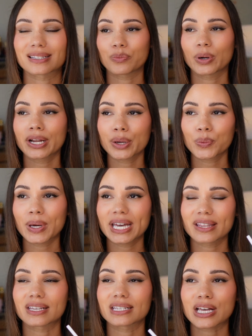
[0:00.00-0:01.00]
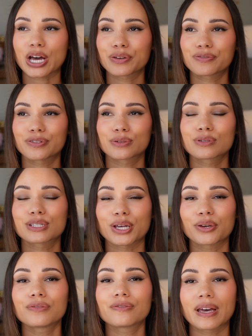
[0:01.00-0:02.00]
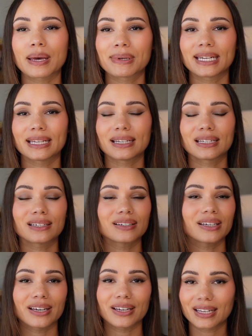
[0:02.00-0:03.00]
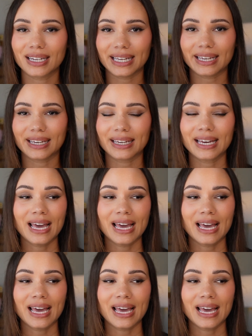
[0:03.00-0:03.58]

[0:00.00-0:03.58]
And when I wear this, I feel so feminine and girly